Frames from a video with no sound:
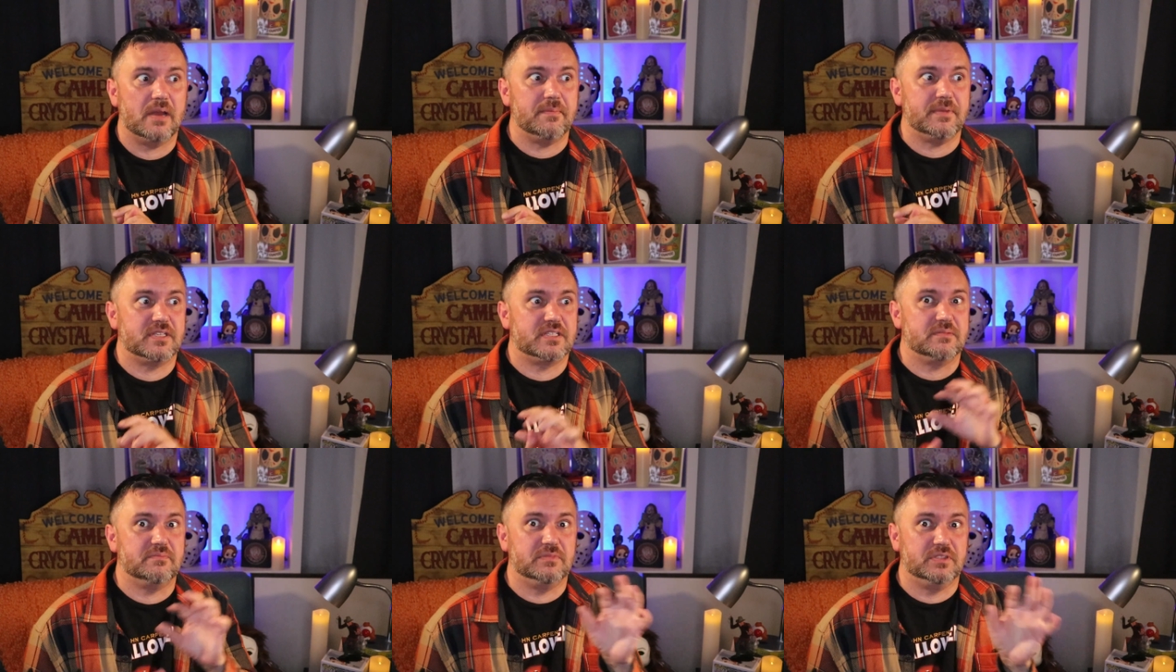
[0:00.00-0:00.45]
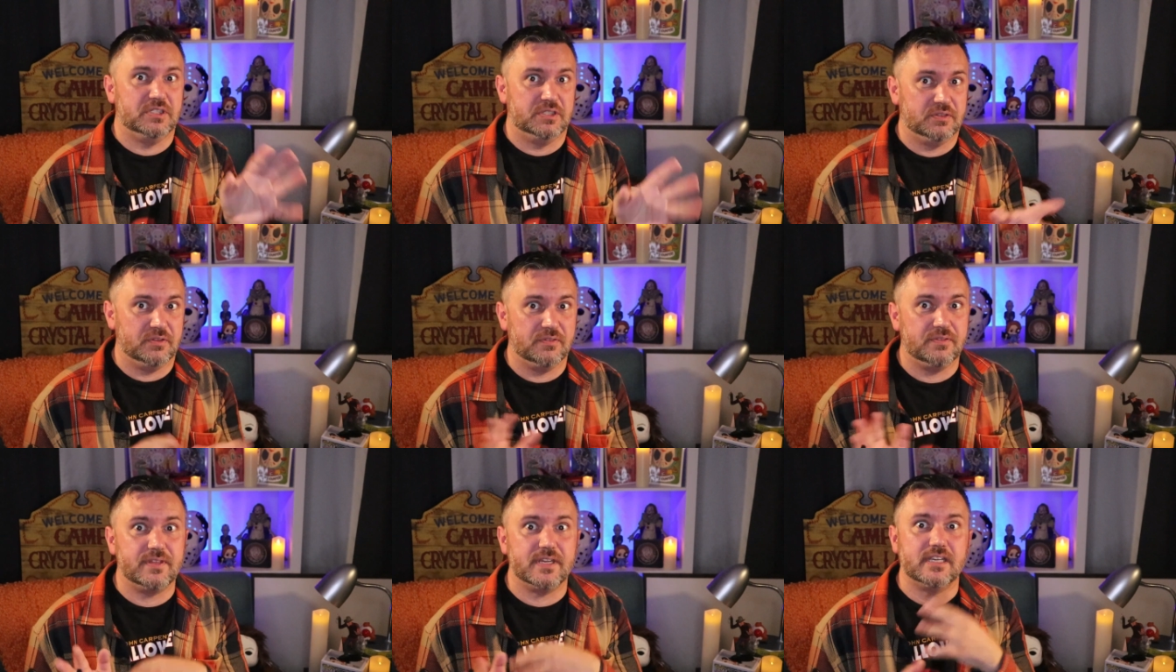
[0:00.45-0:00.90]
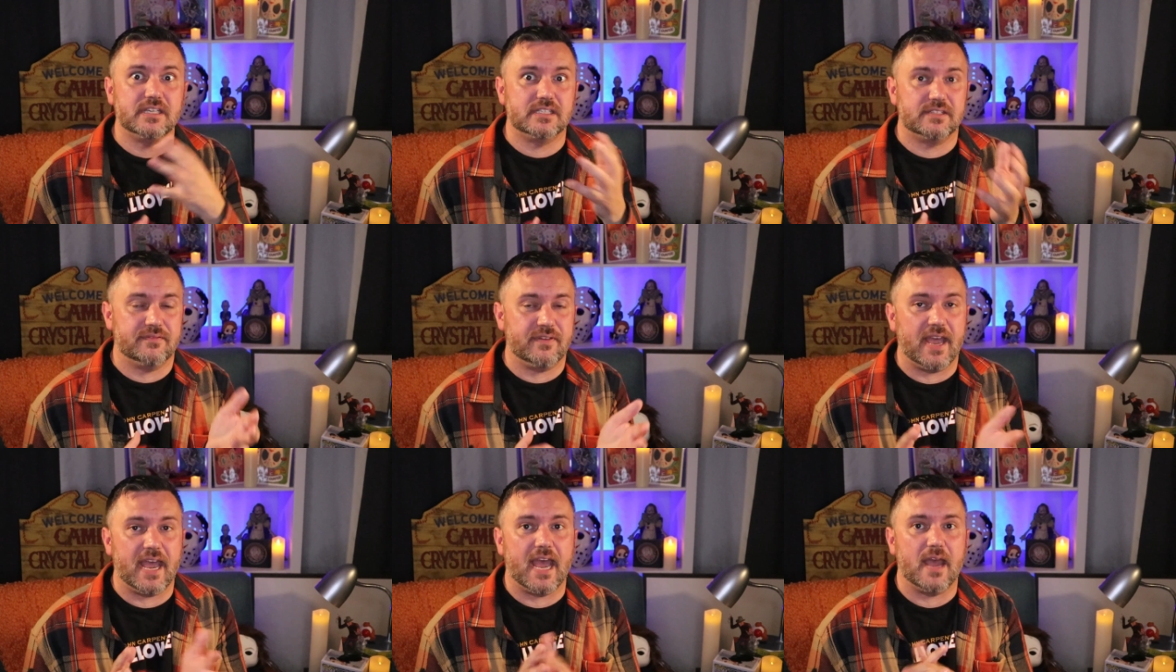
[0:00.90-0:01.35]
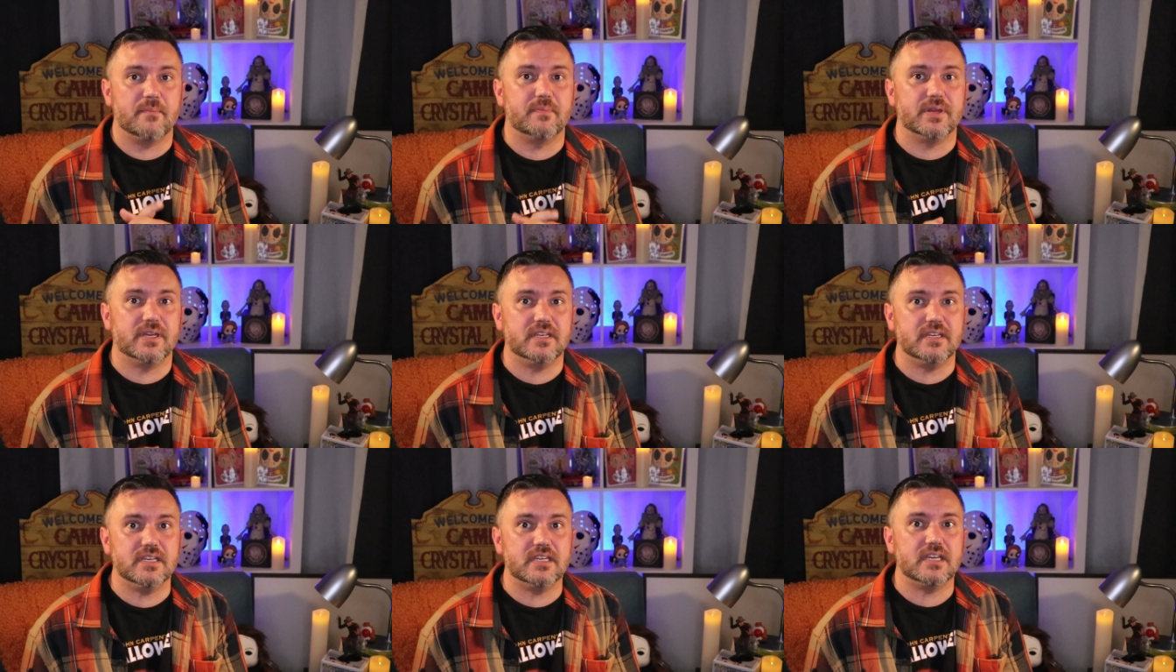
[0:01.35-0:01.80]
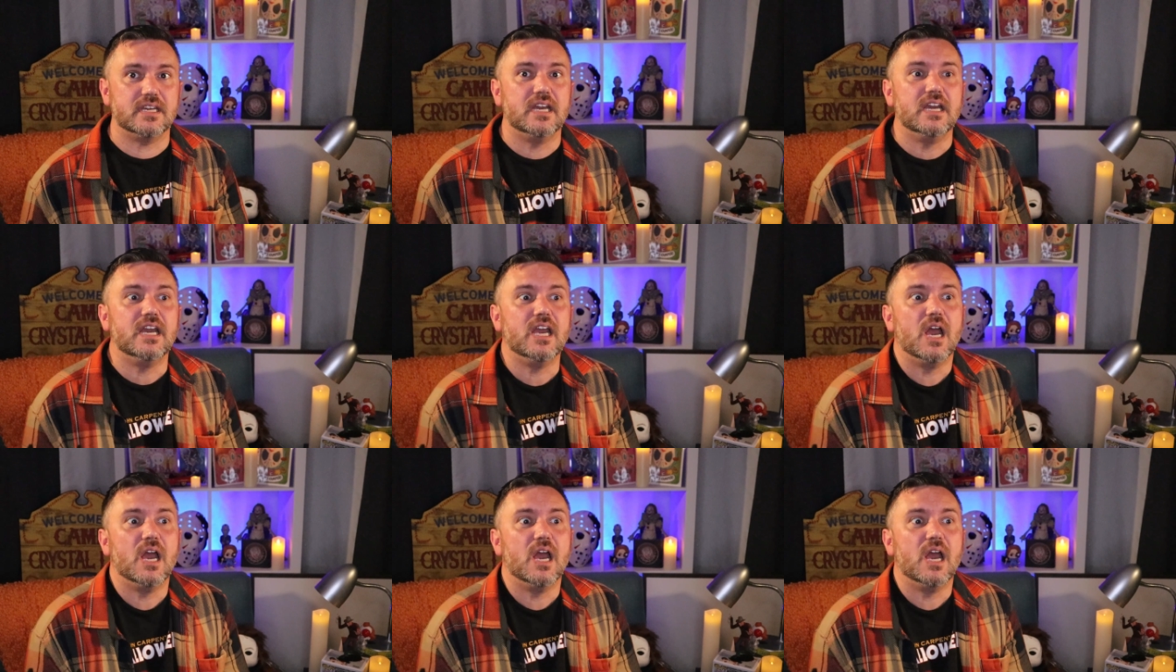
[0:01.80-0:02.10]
I mean, some little things have happened,